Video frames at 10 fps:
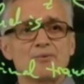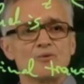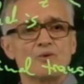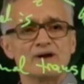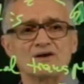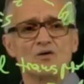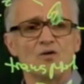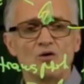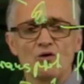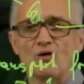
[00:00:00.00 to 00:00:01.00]
we
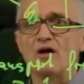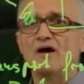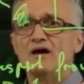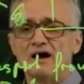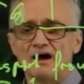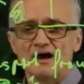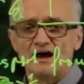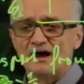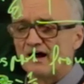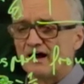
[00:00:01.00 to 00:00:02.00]
call...
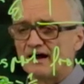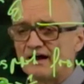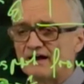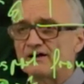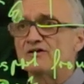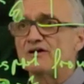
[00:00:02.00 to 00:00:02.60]
in